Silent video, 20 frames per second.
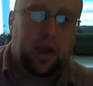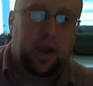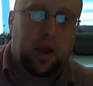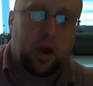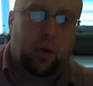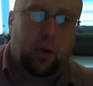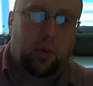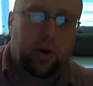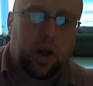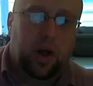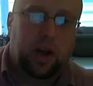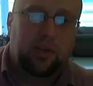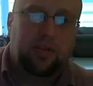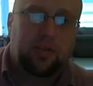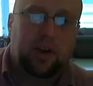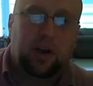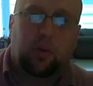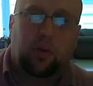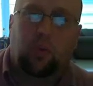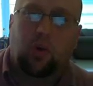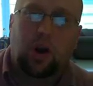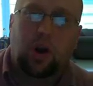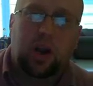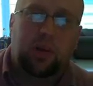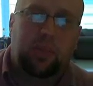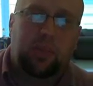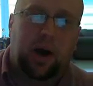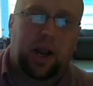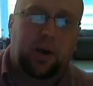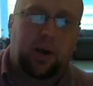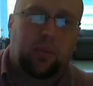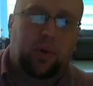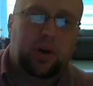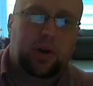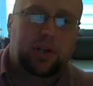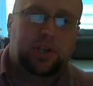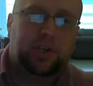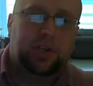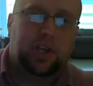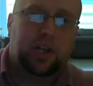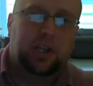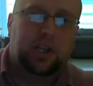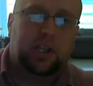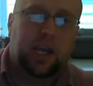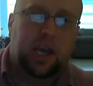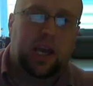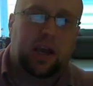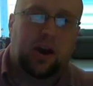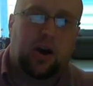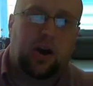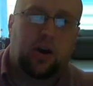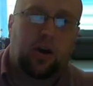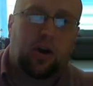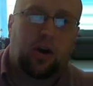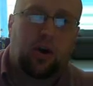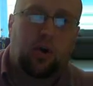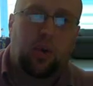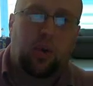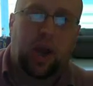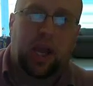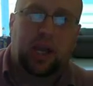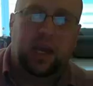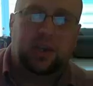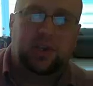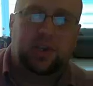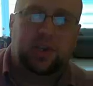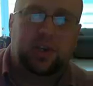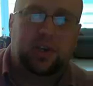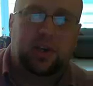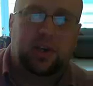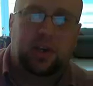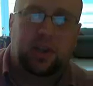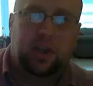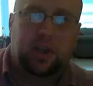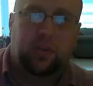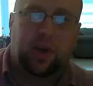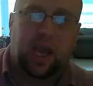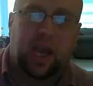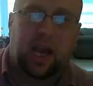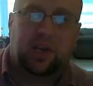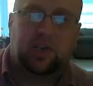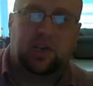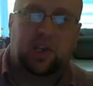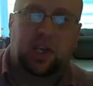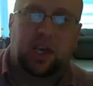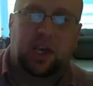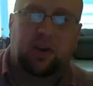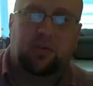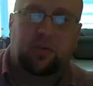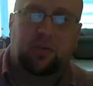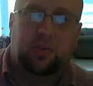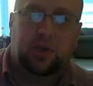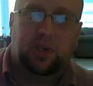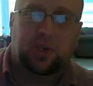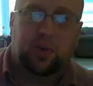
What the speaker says: from our conjugate base here, from our acetate ion, we're not even going to worry about it.